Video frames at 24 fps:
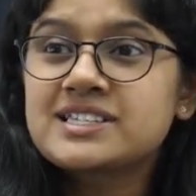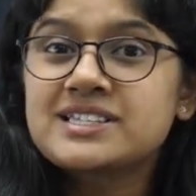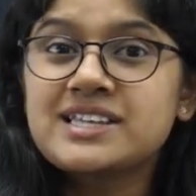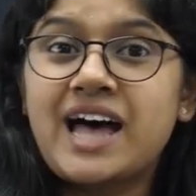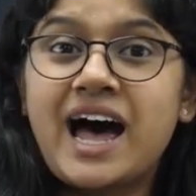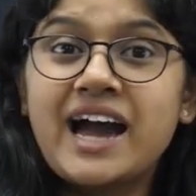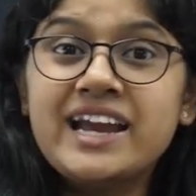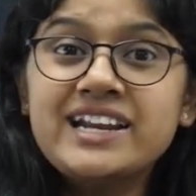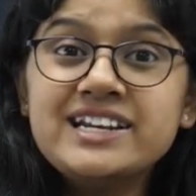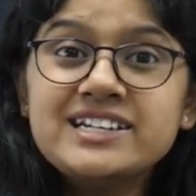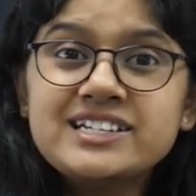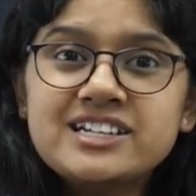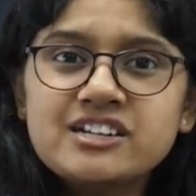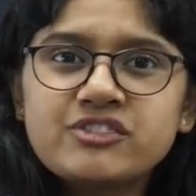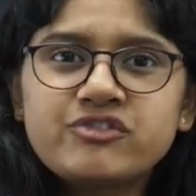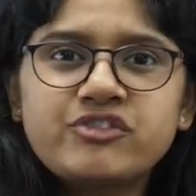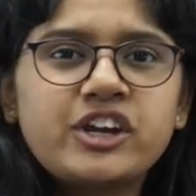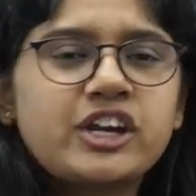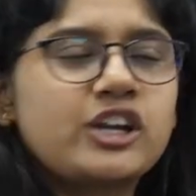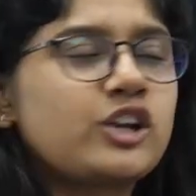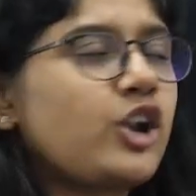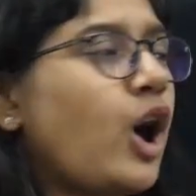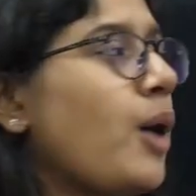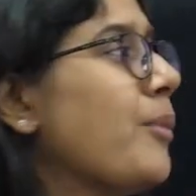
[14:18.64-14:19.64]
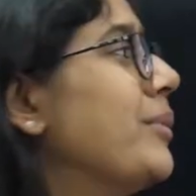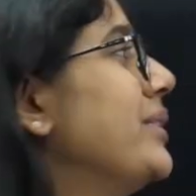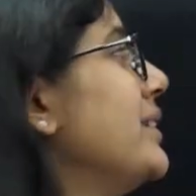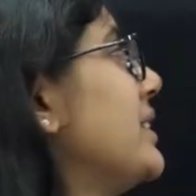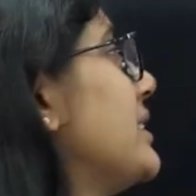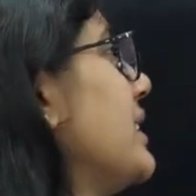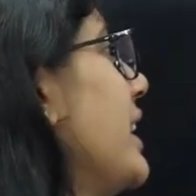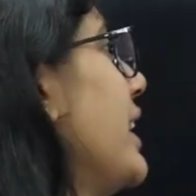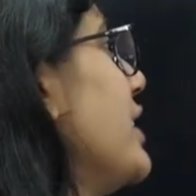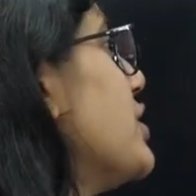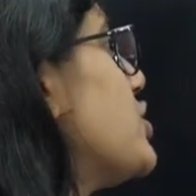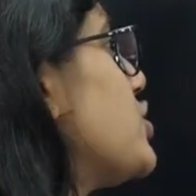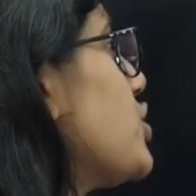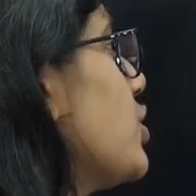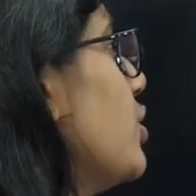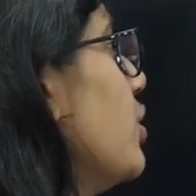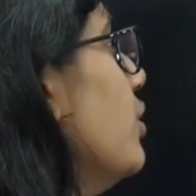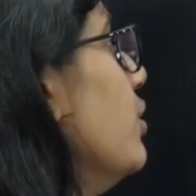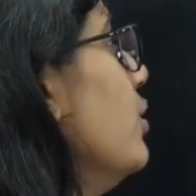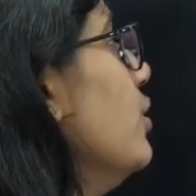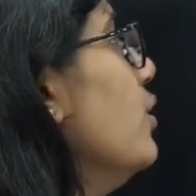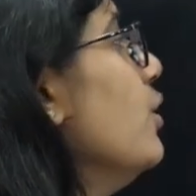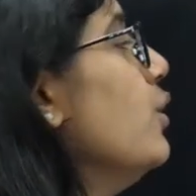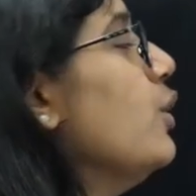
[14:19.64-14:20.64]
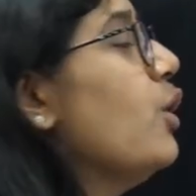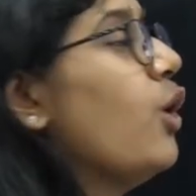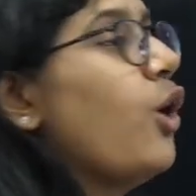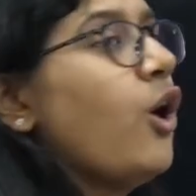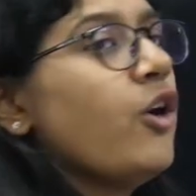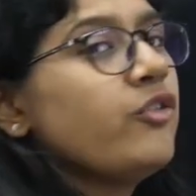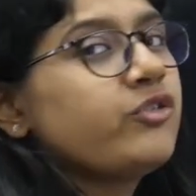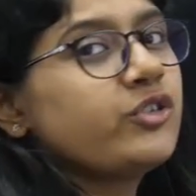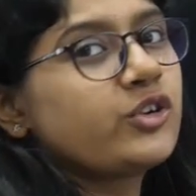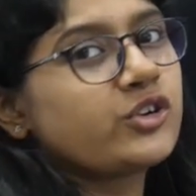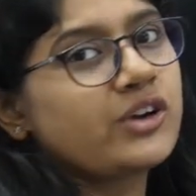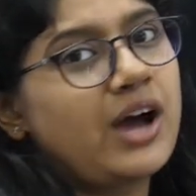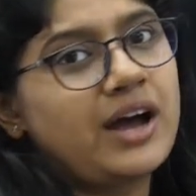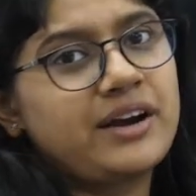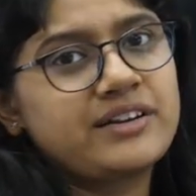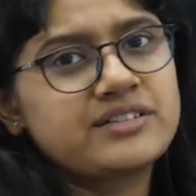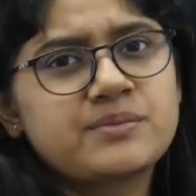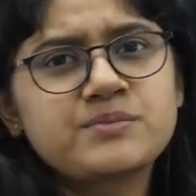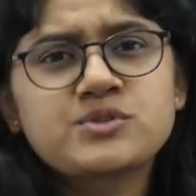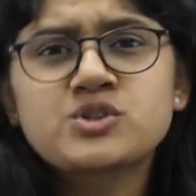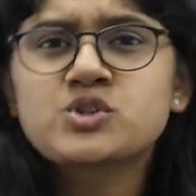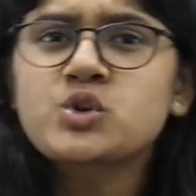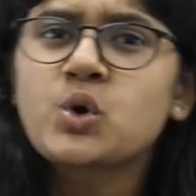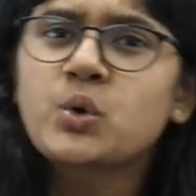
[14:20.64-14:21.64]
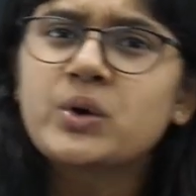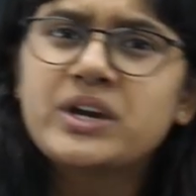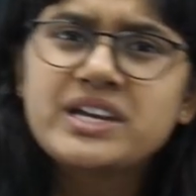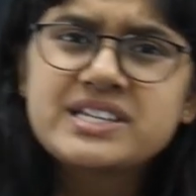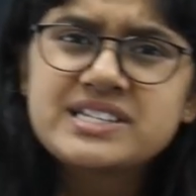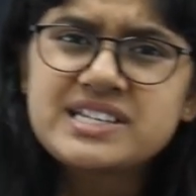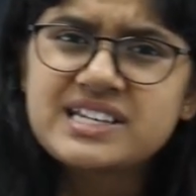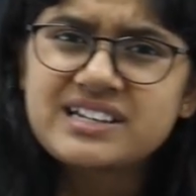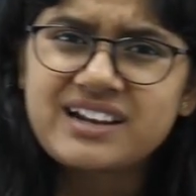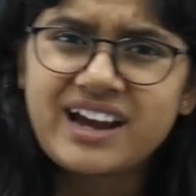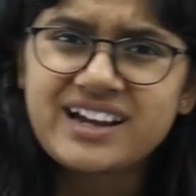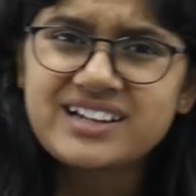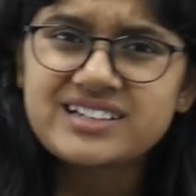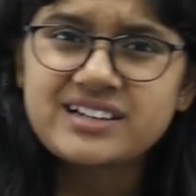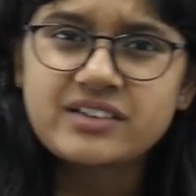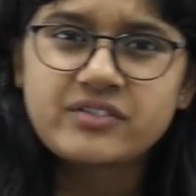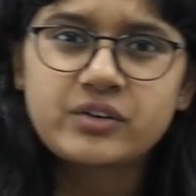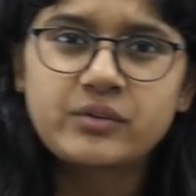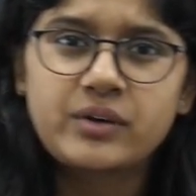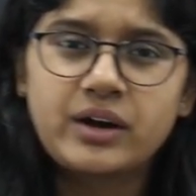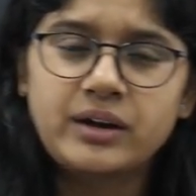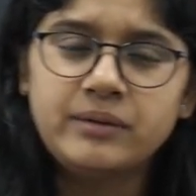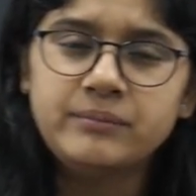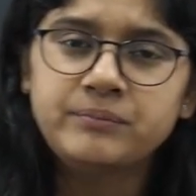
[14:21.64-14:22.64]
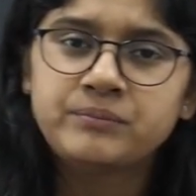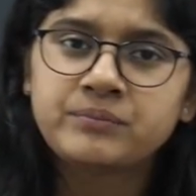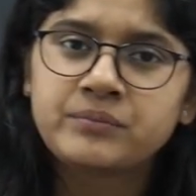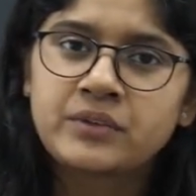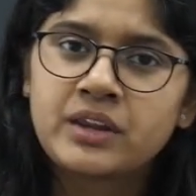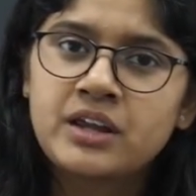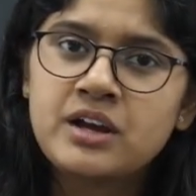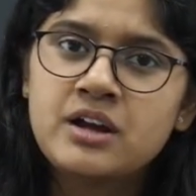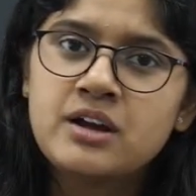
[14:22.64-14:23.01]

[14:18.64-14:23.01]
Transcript: scientific nomenclature of organisms? So easy, right, everyone?